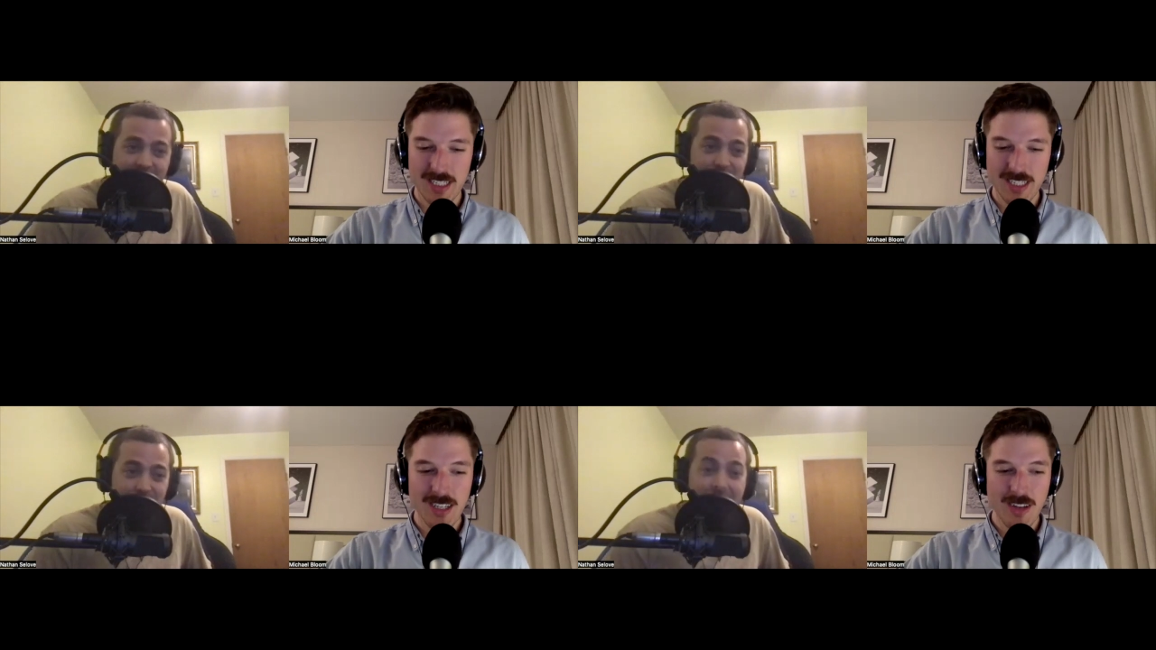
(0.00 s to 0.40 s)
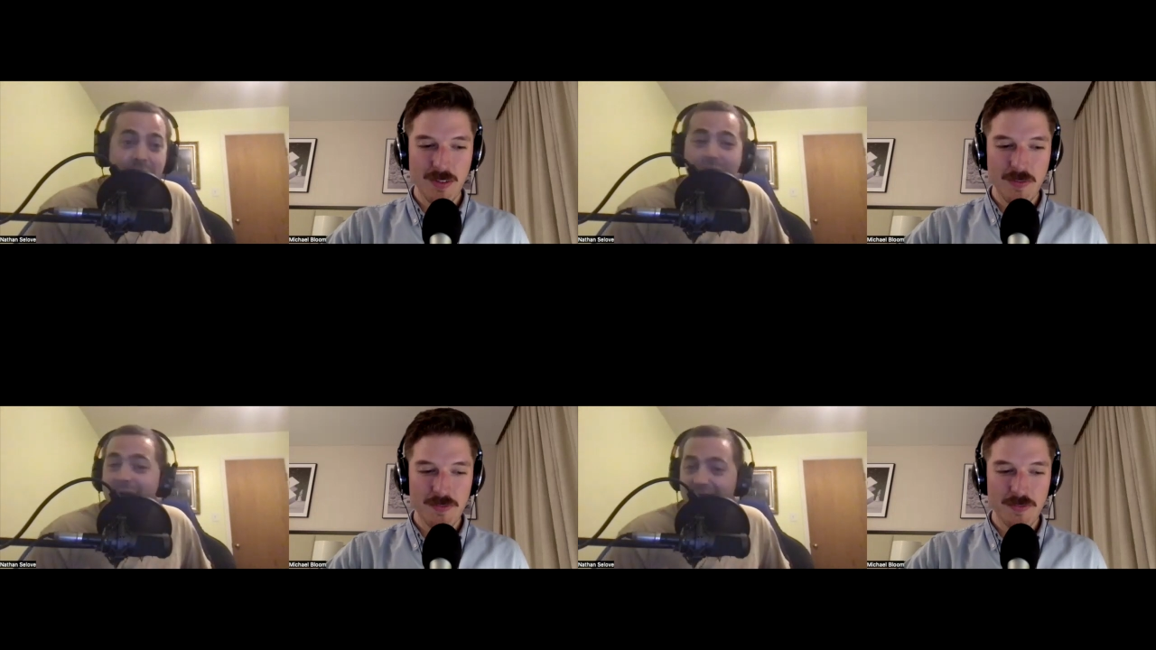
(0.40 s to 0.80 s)
Speaker 1: Like
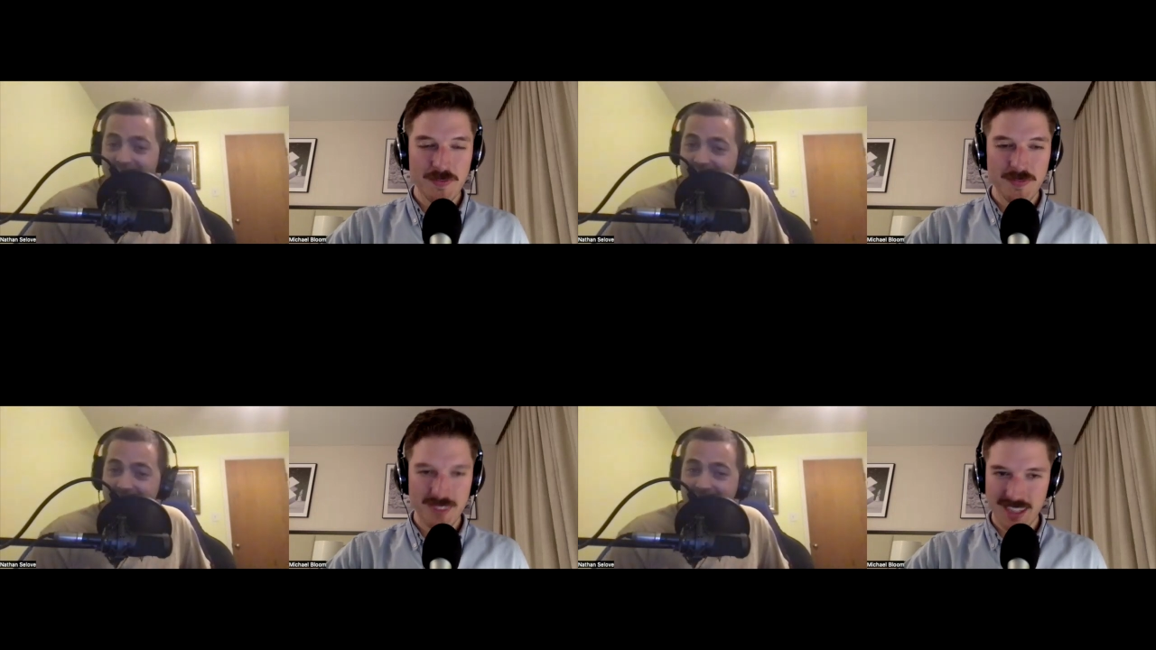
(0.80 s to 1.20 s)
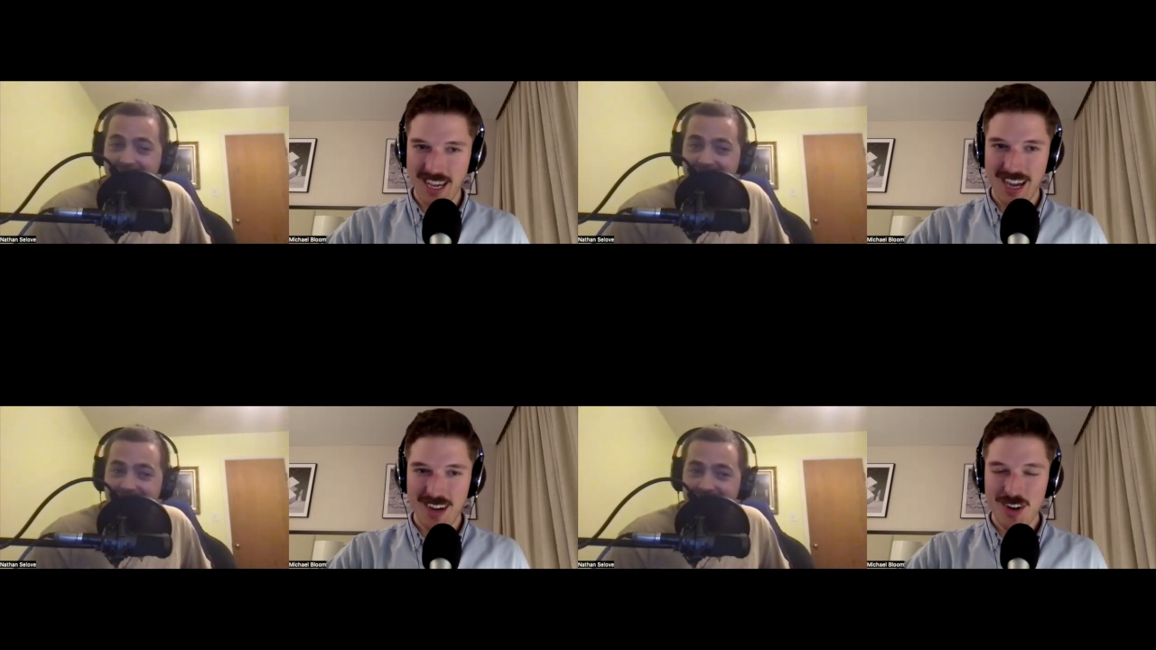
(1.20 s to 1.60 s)
read minds.
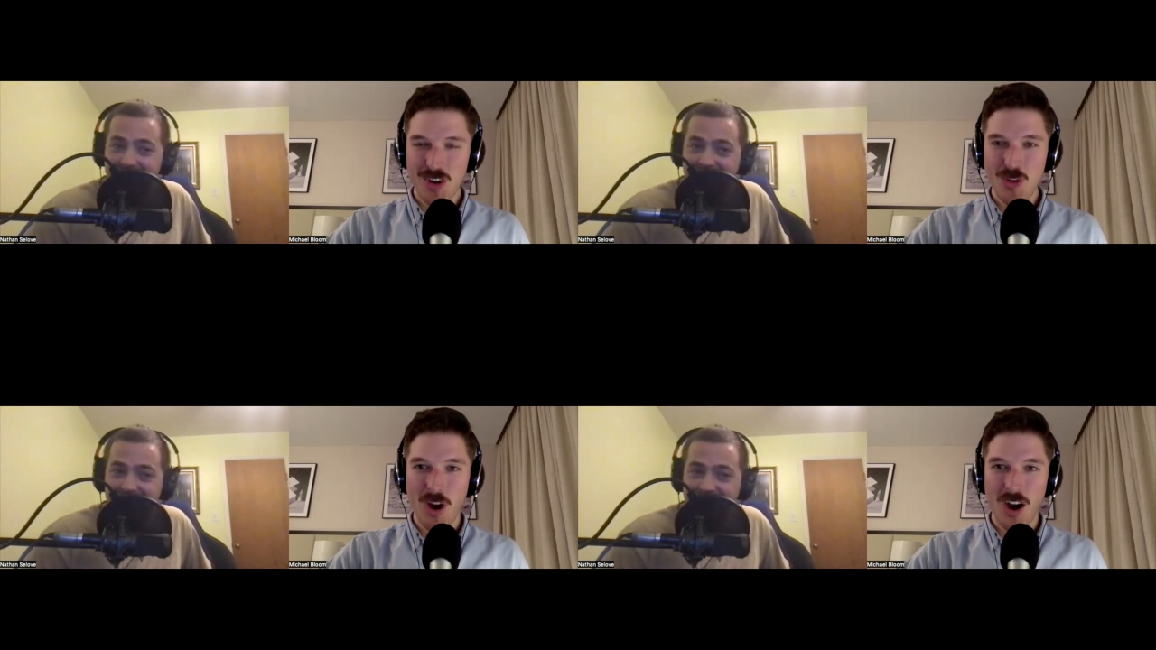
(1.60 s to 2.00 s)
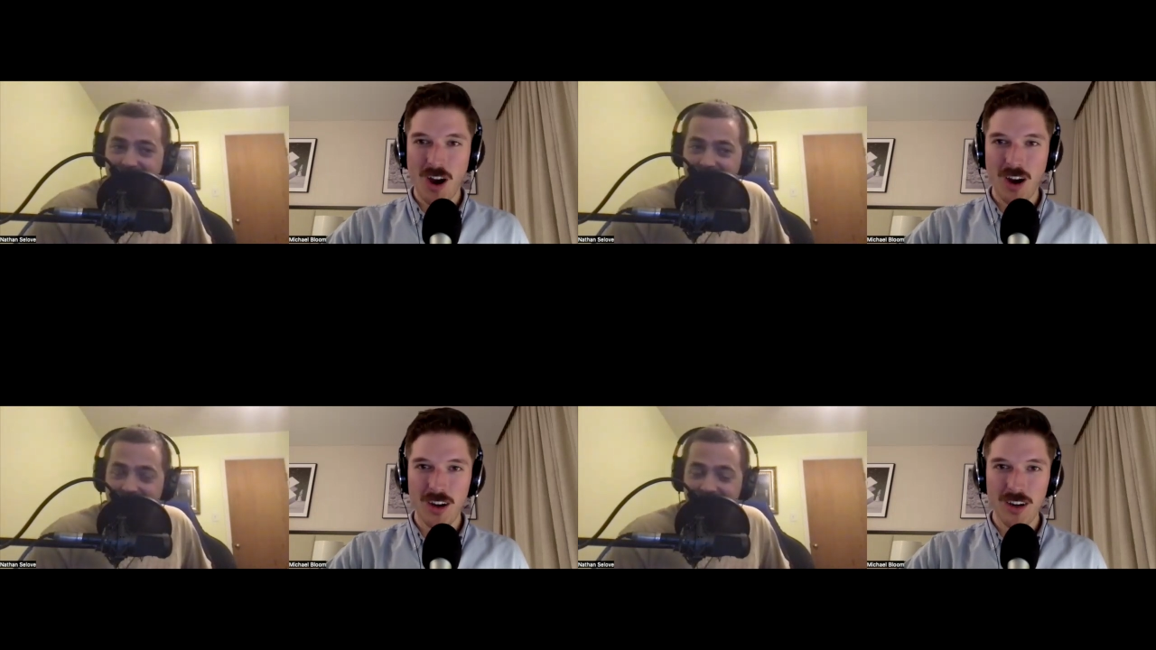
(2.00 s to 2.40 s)
Yeah, who
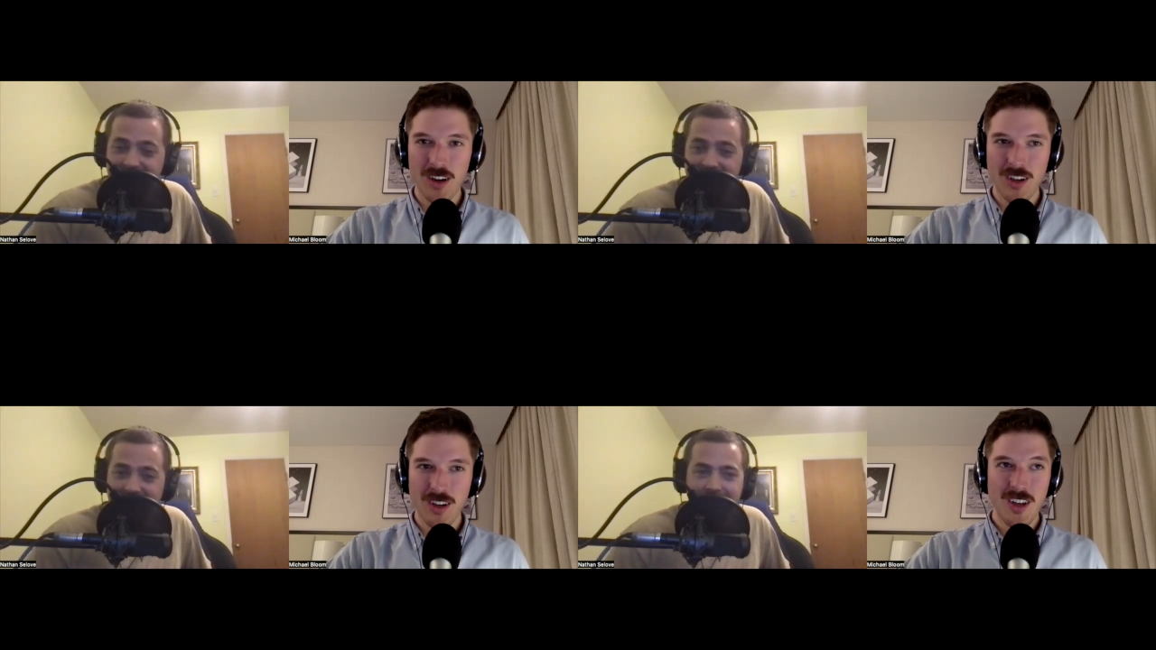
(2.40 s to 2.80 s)
are